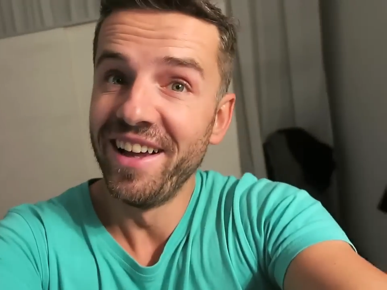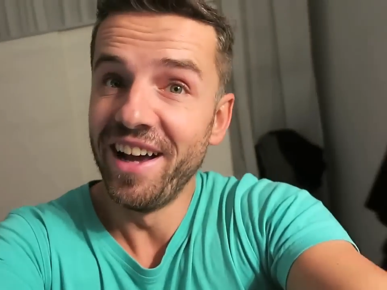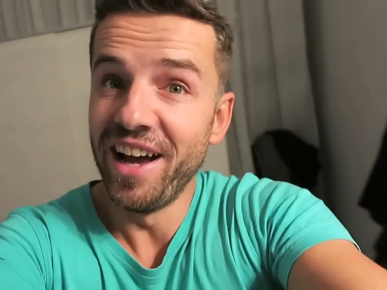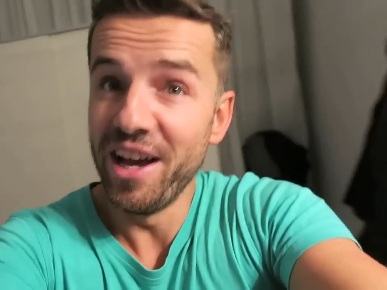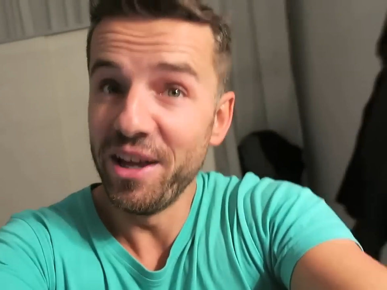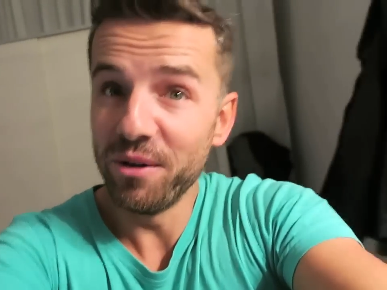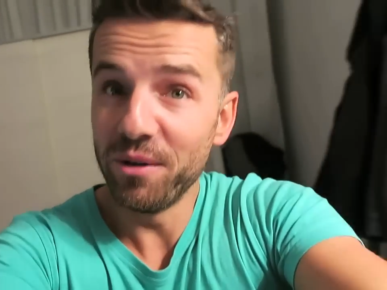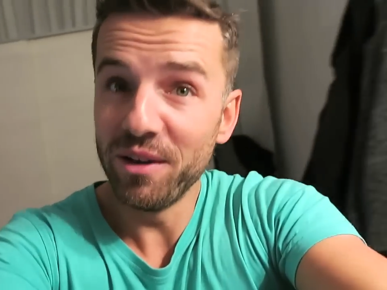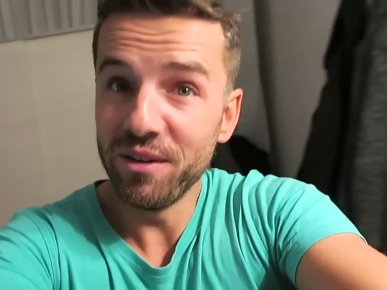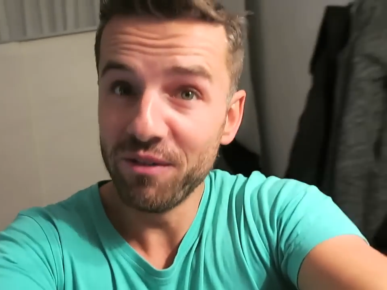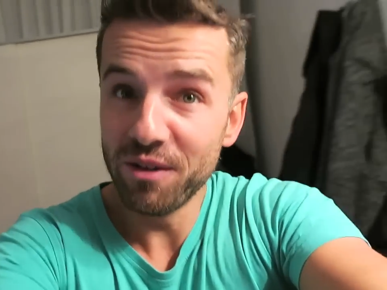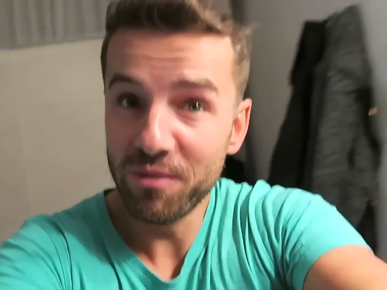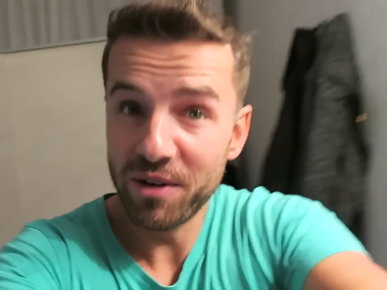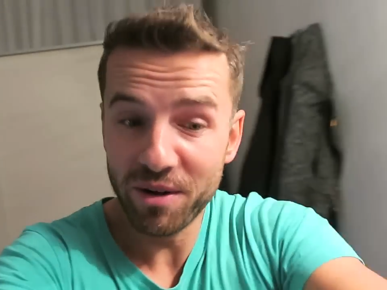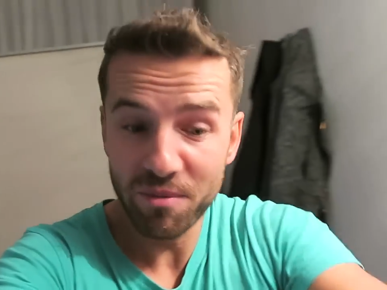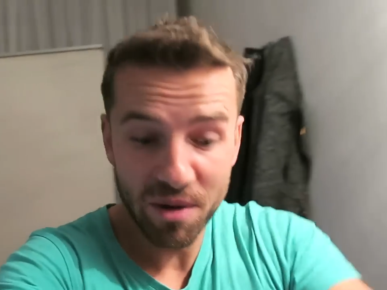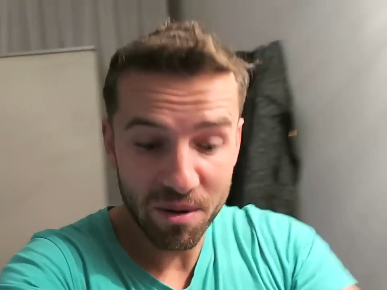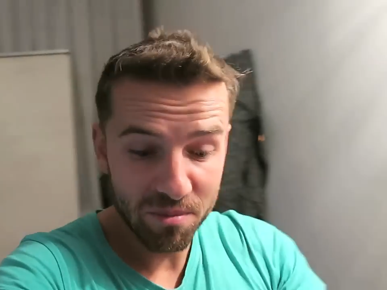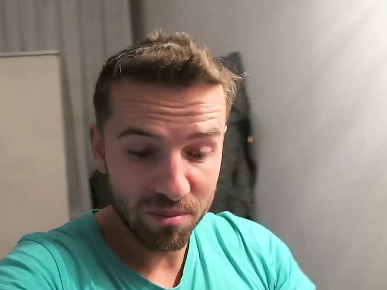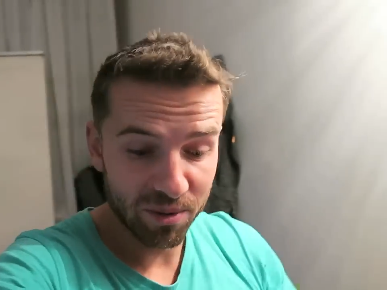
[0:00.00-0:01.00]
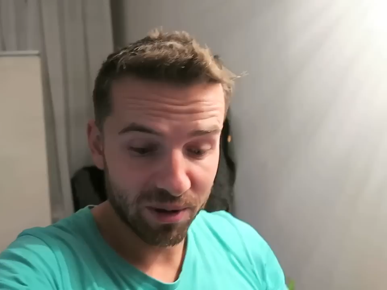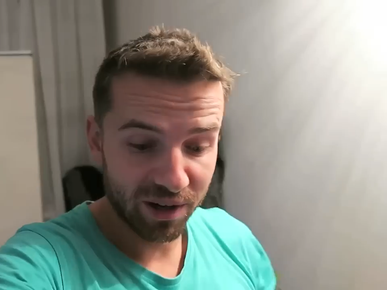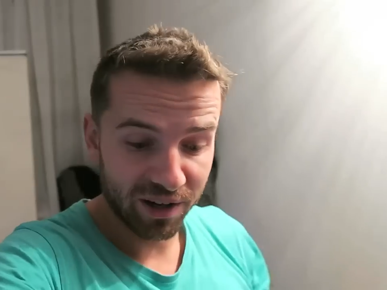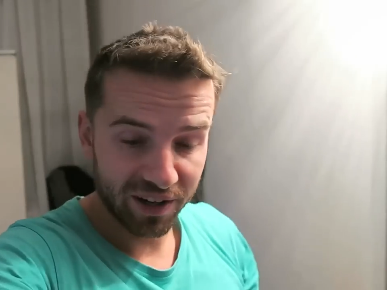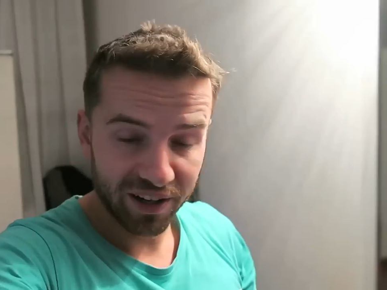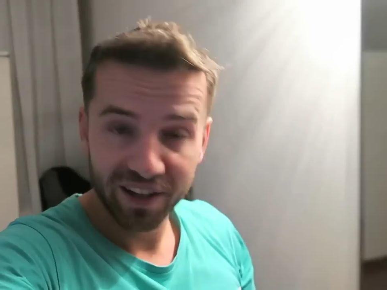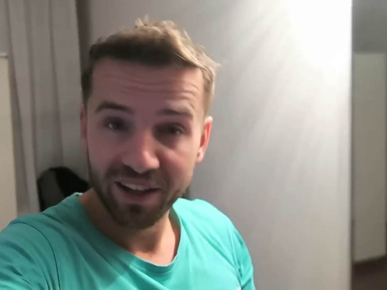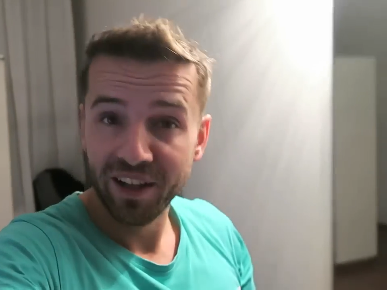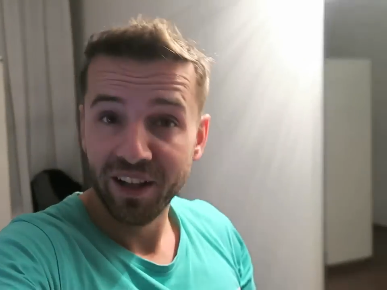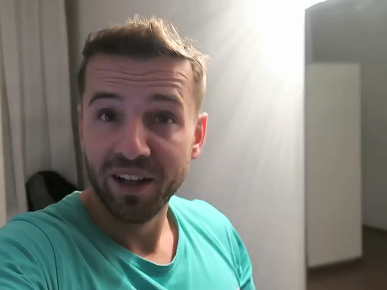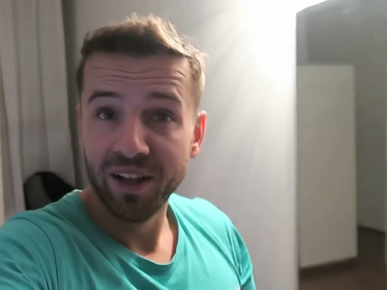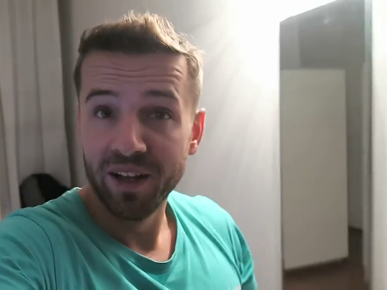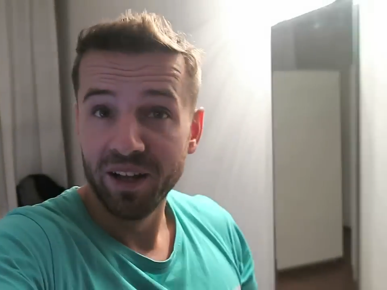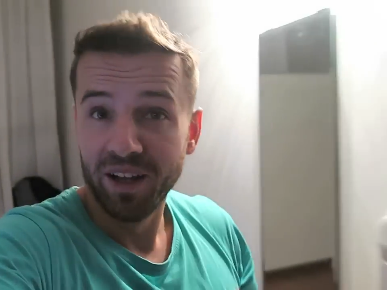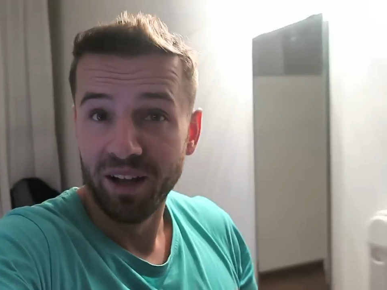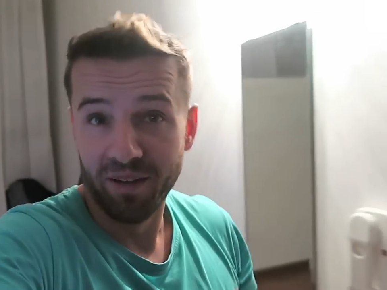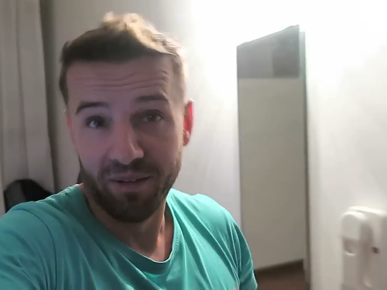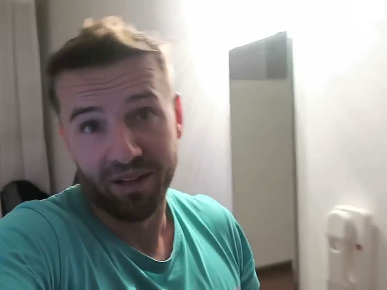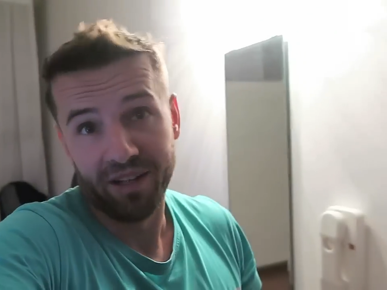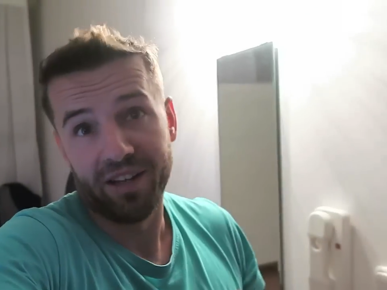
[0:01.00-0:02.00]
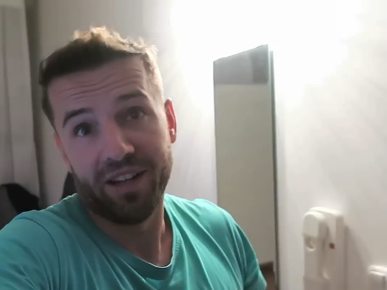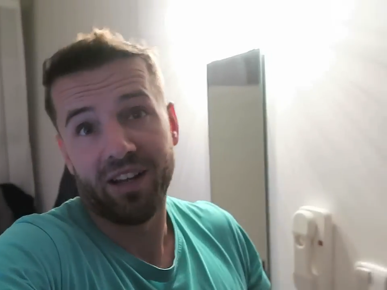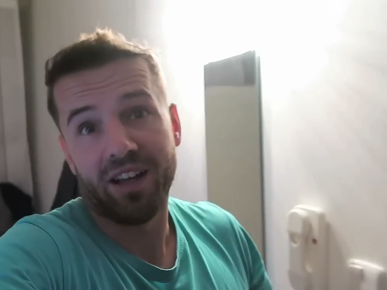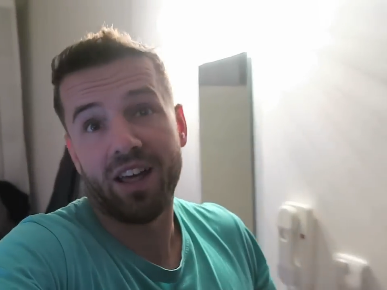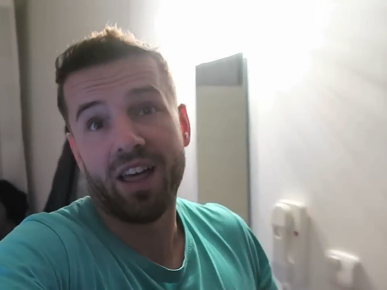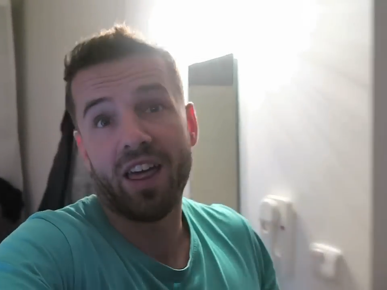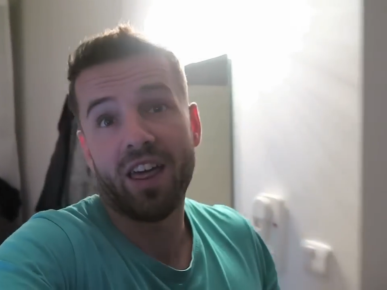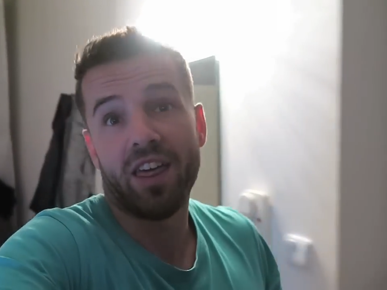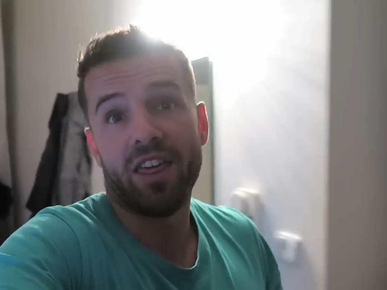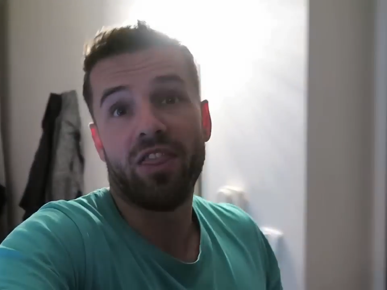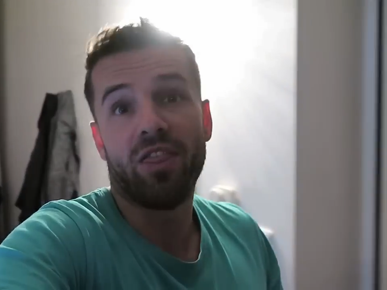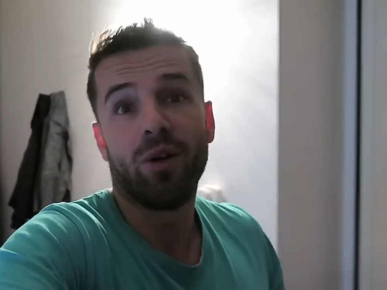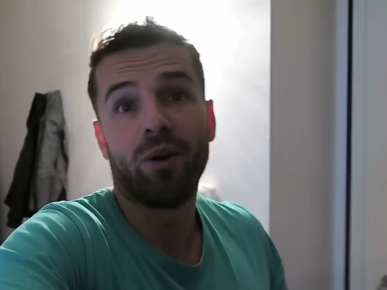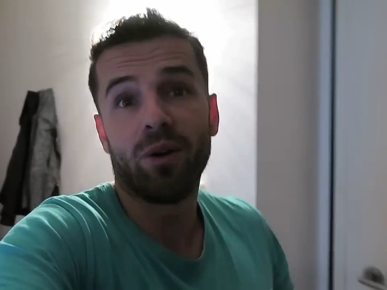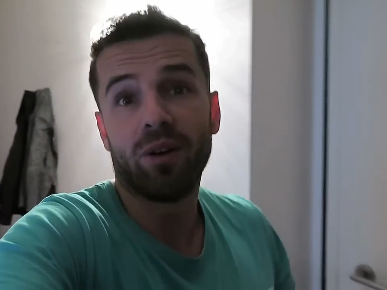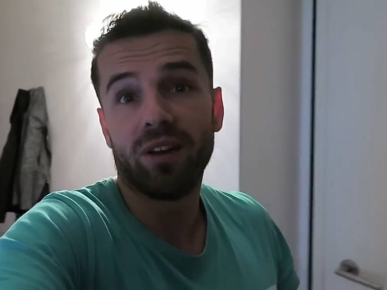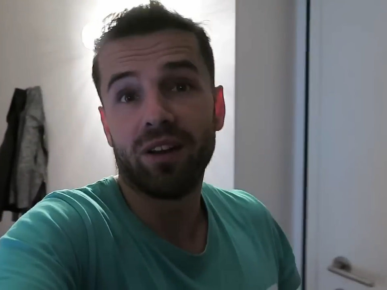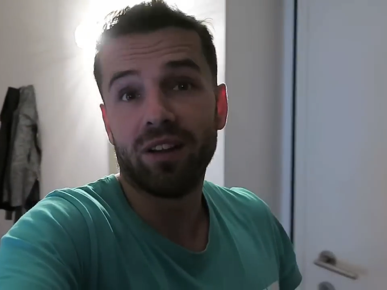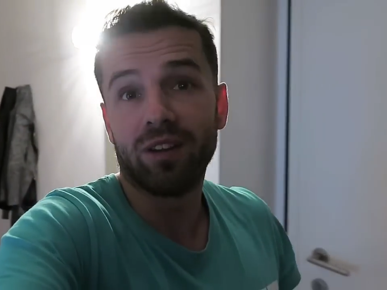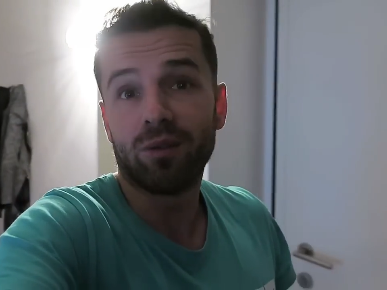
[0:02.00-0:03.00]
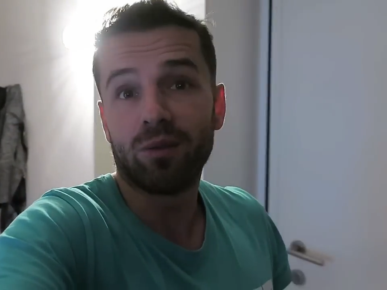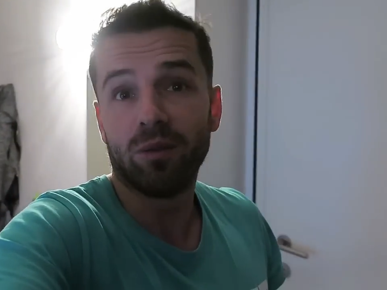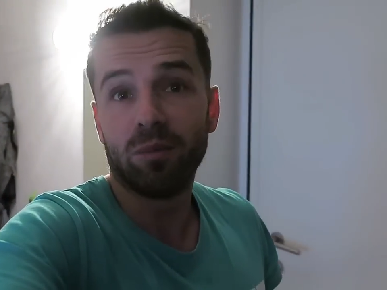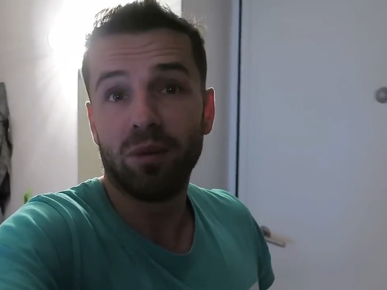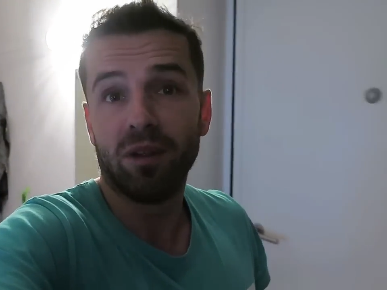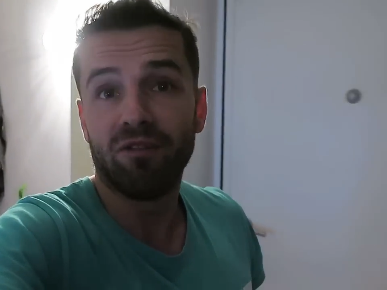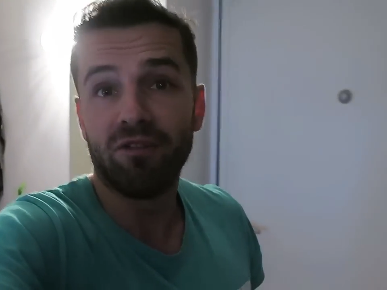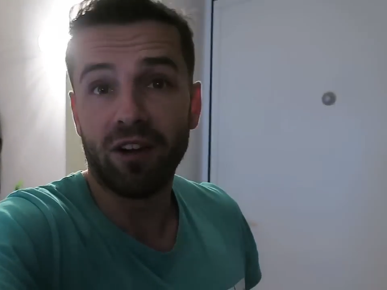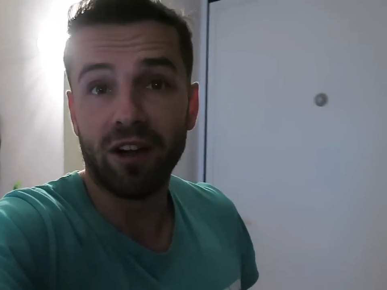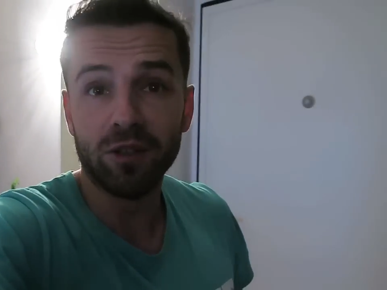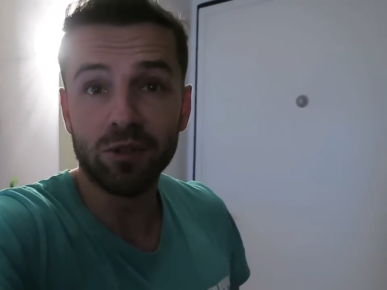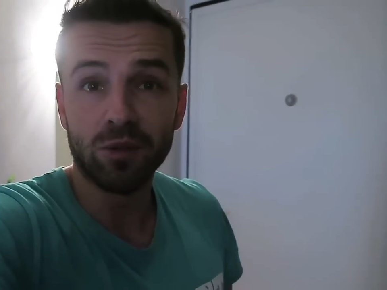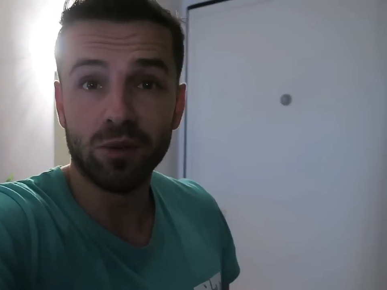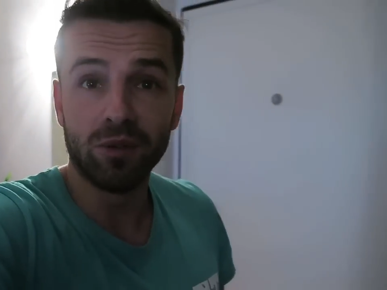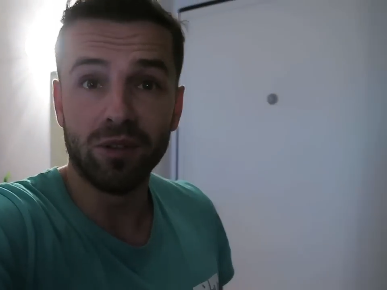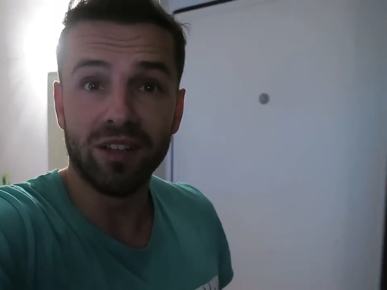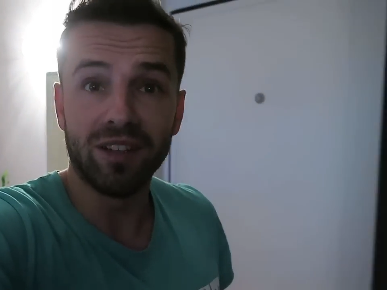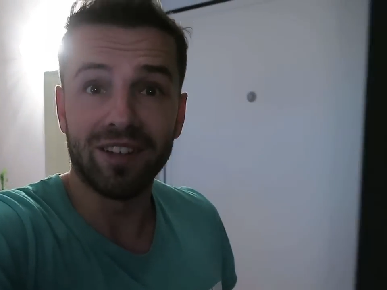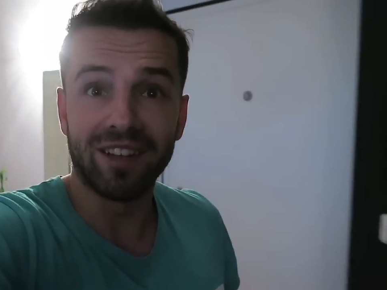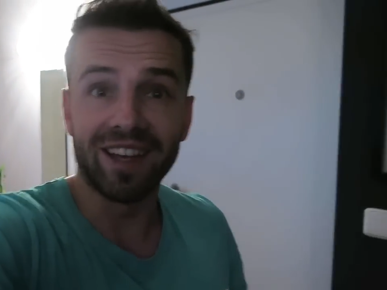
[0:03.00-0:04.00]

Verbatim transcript: I don't even remember, but I thought it could be fun to do it